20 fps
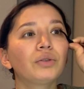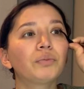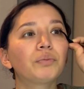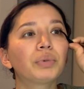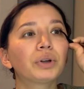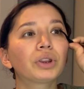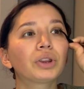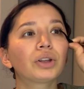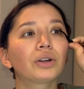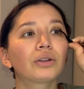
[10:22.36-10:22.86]

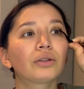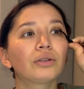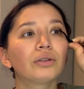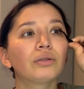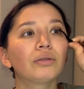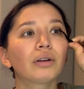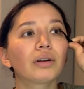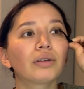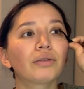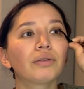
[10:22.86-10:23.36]
put the glue
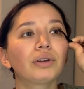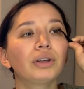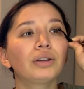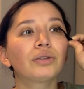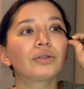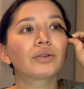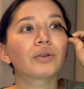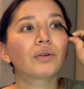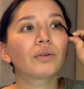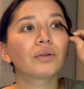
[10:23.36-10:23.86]
where you need
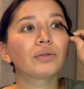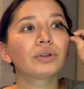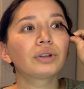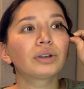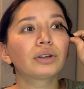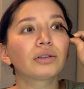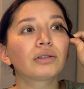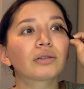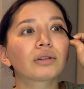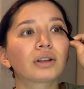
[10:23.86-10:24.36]
to hold
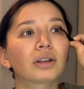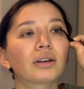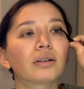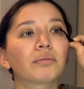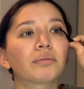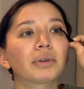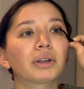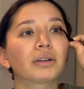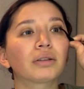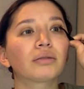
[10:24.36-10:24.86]
it to
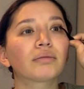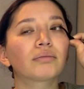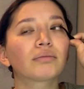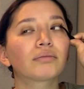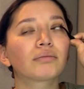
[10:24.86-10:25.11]
clamp it?